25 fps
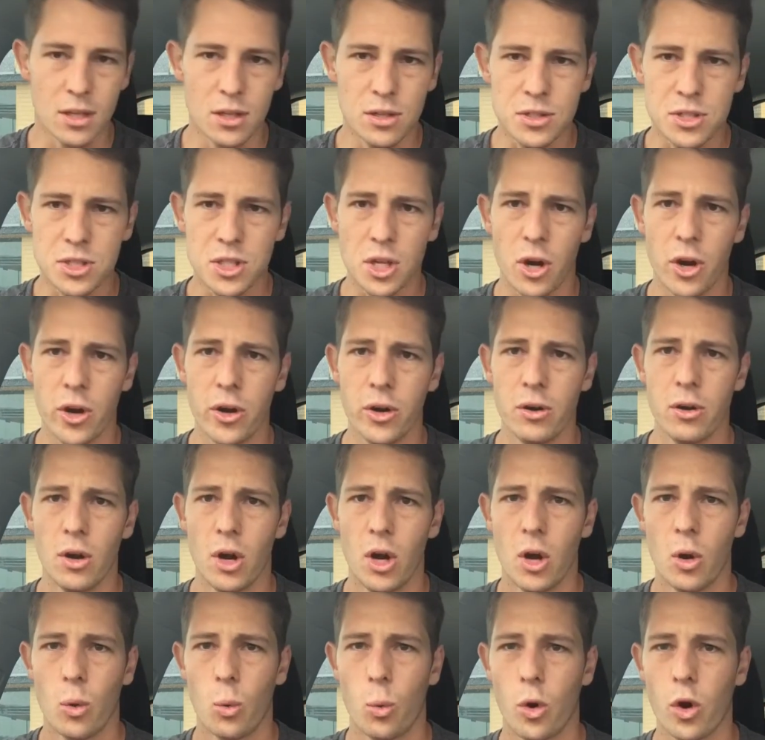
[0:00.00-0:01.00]
So
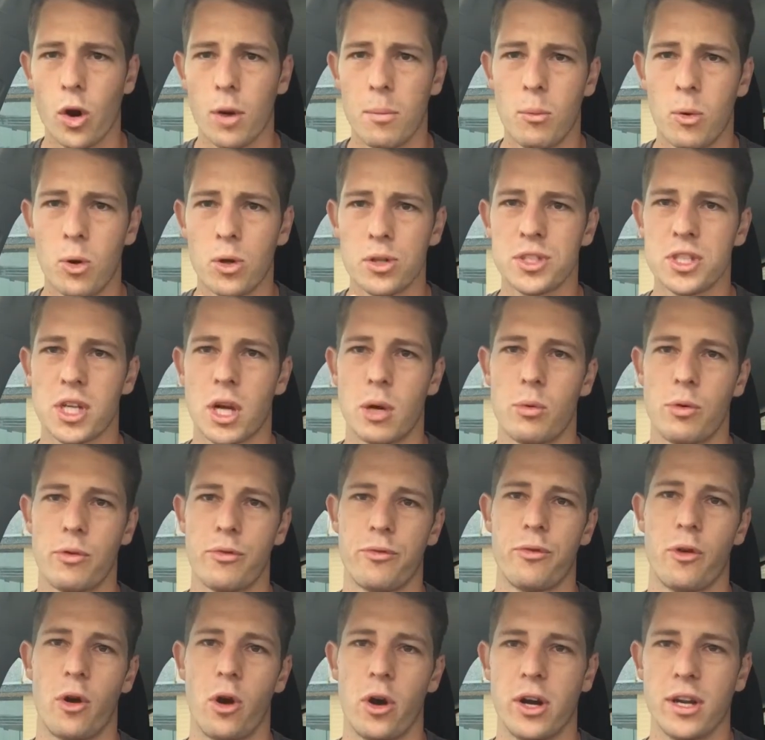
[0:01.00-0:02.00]
what I'm also
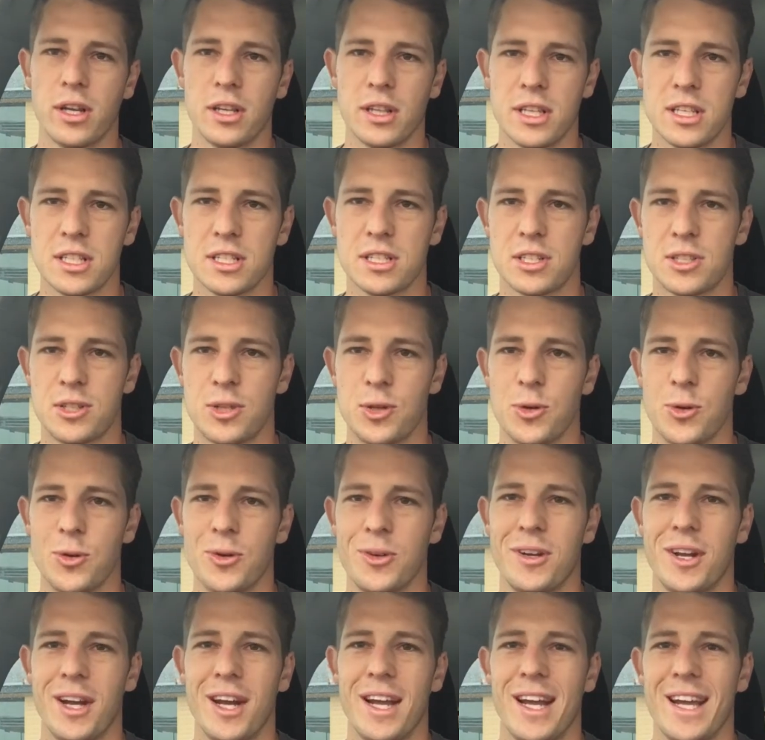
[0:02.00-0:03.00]
referring this
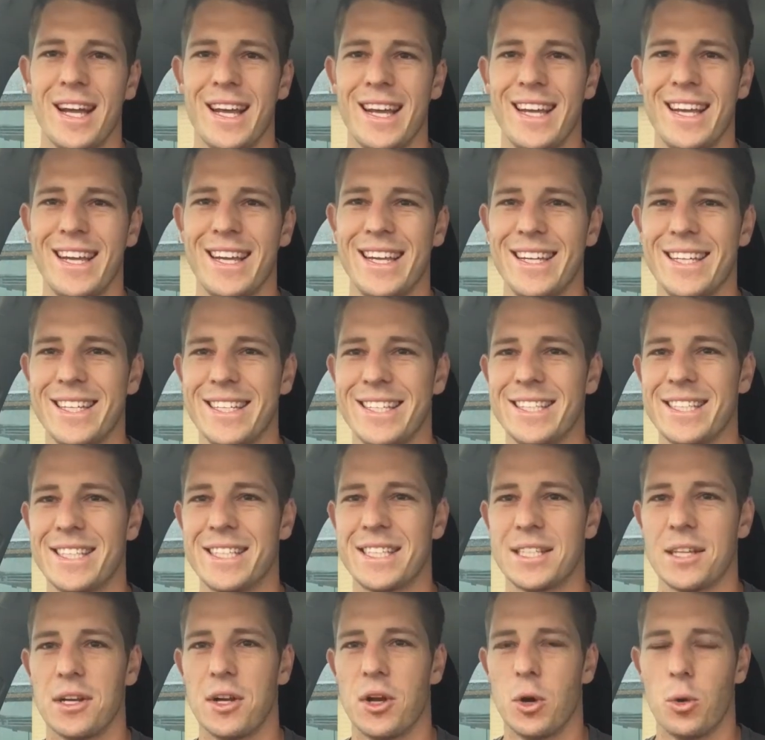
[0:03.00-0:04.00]
to
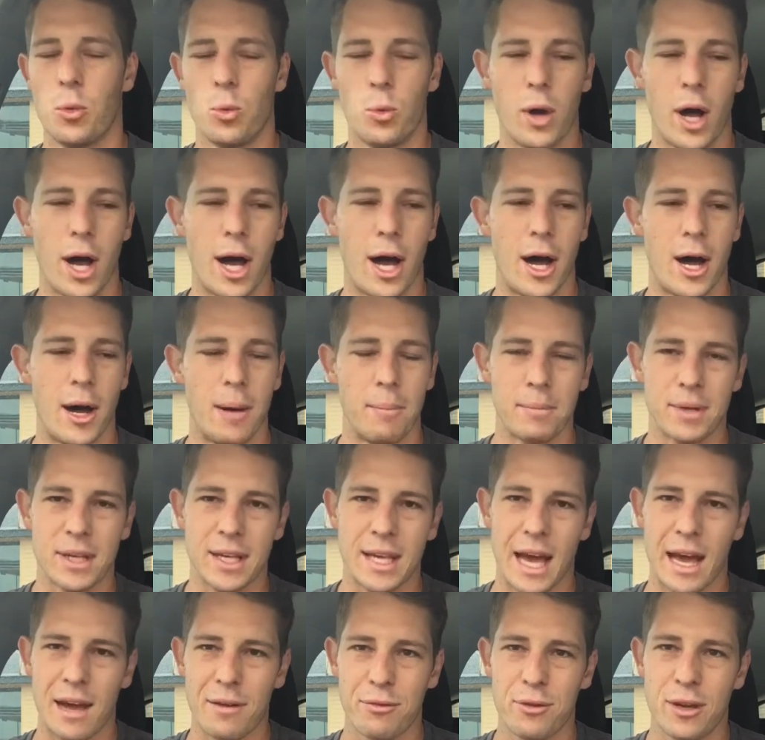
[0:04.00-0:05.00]
is
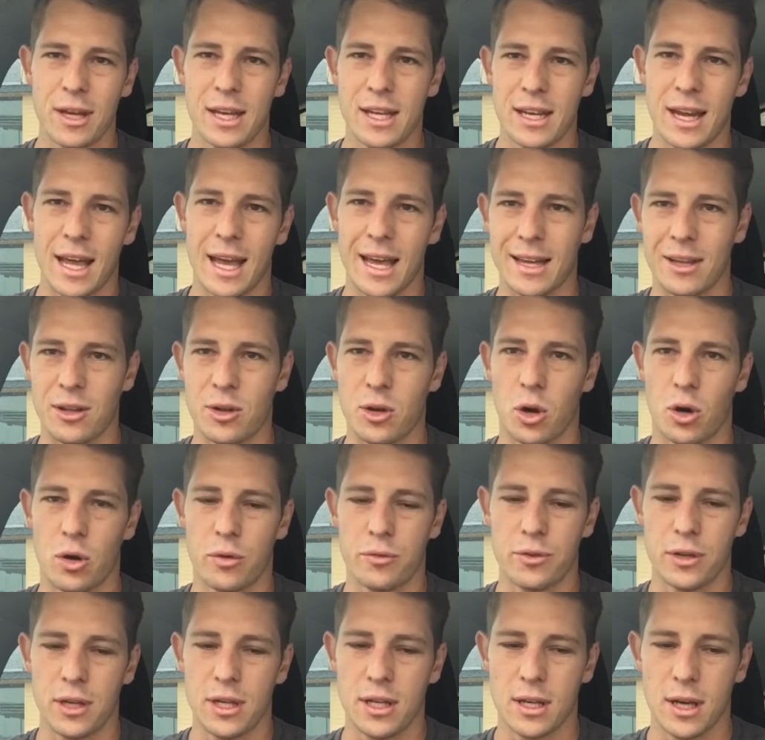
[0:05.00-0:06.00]
caffeine and
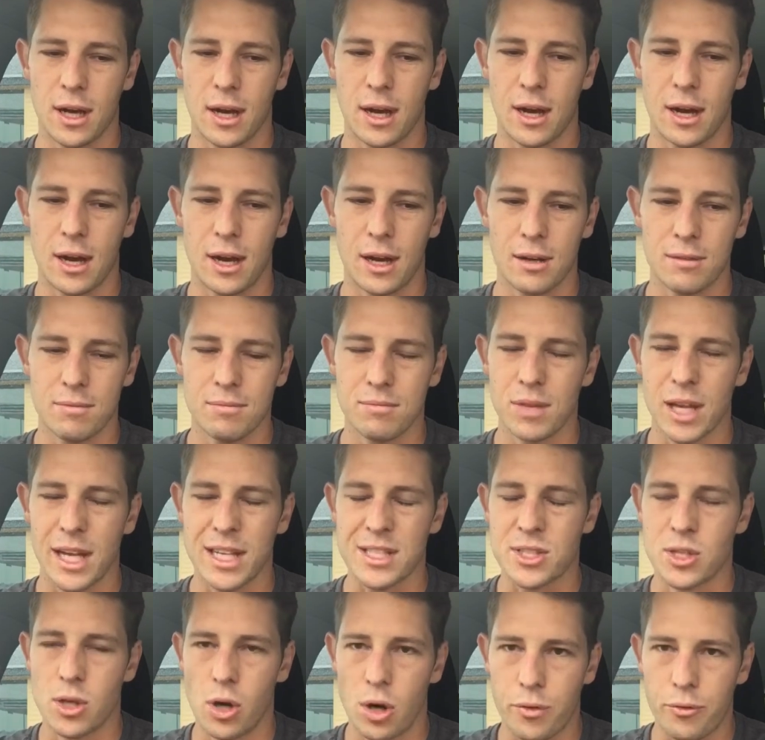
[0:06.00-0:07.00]
coffee are,
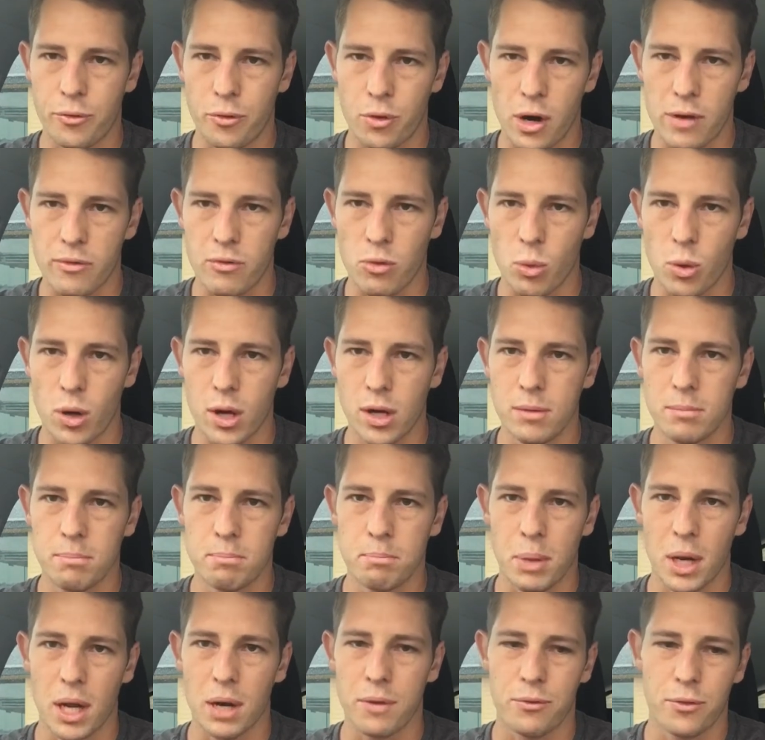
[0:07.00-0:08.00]
it's not for everyone,
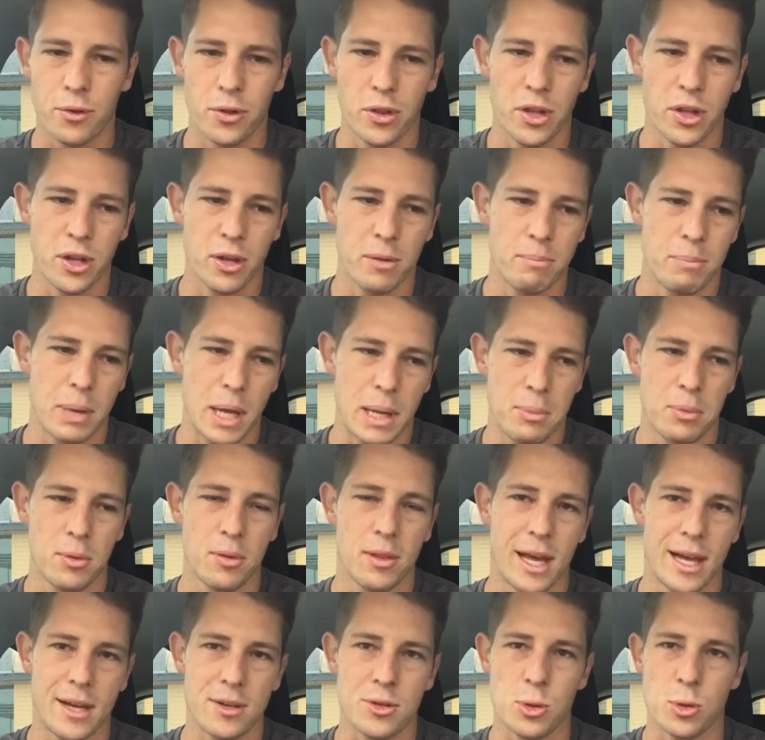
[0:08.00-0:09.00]
but for the people
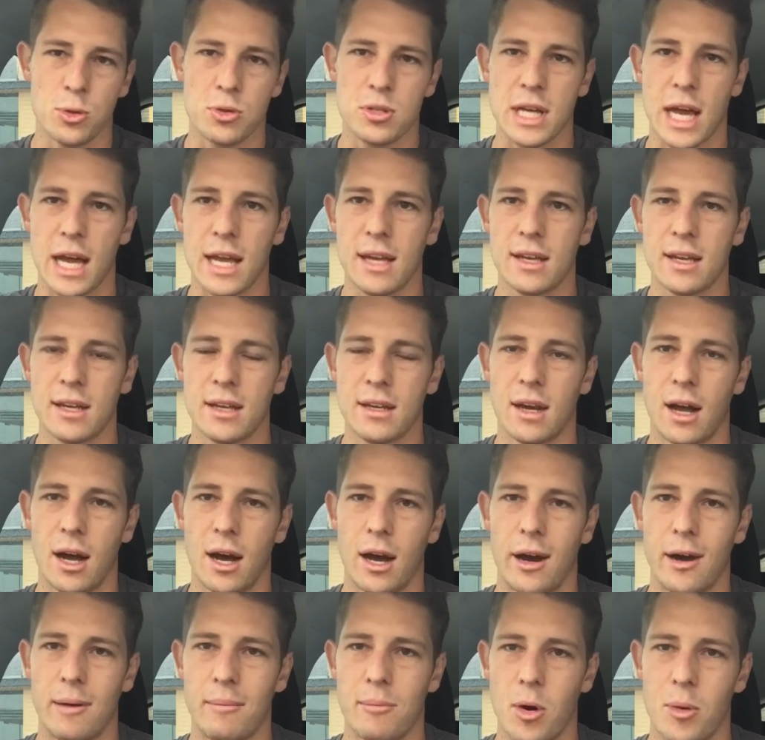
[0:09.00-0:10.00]
that do take it,
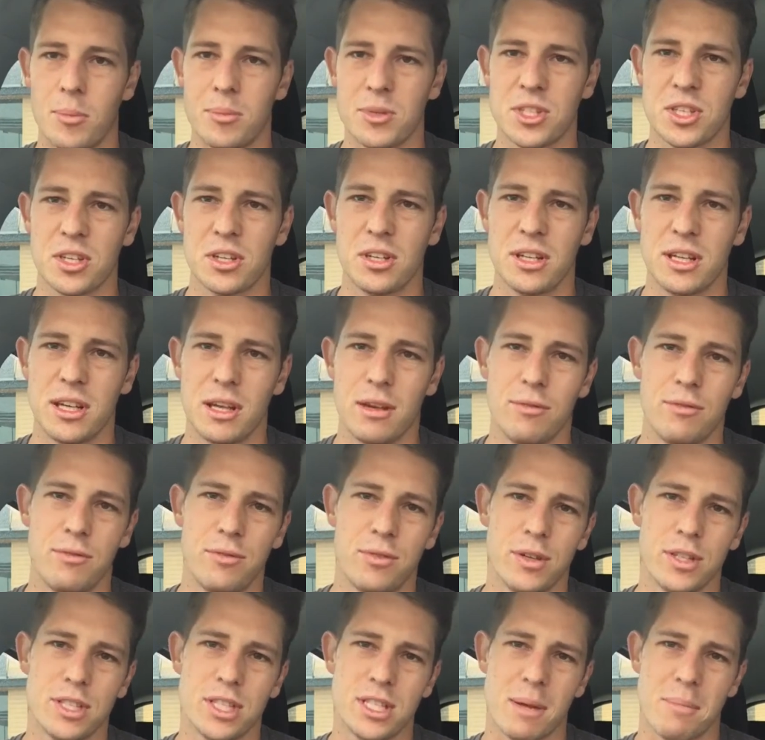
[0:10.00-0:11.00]
I'm just going to
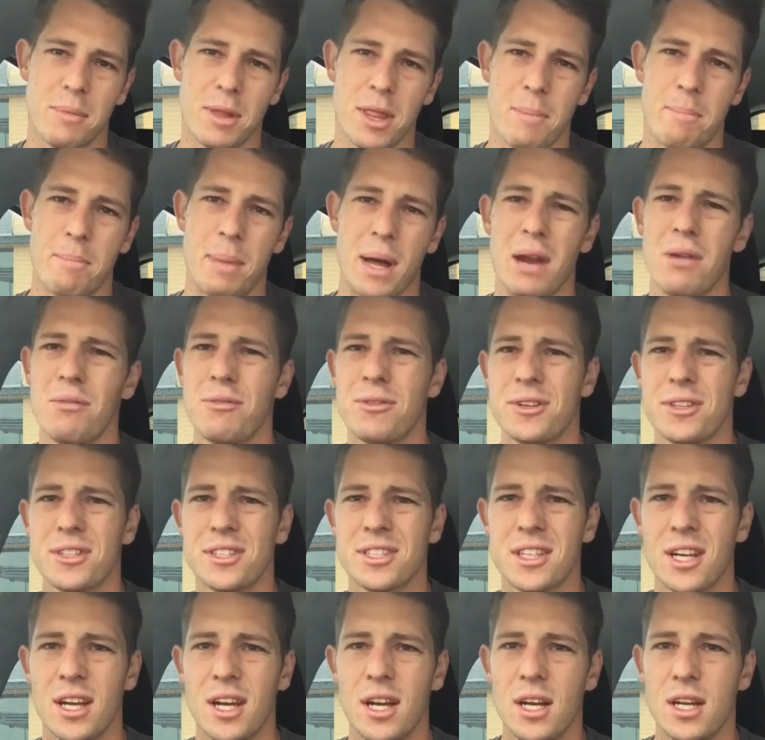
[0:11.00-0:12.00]
give some of the
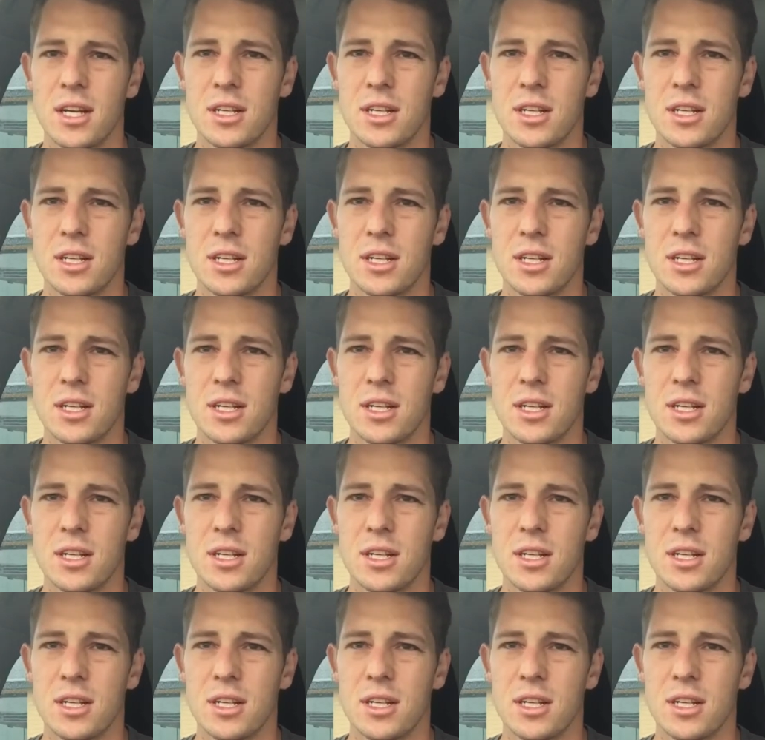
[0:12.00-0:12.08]
benefits.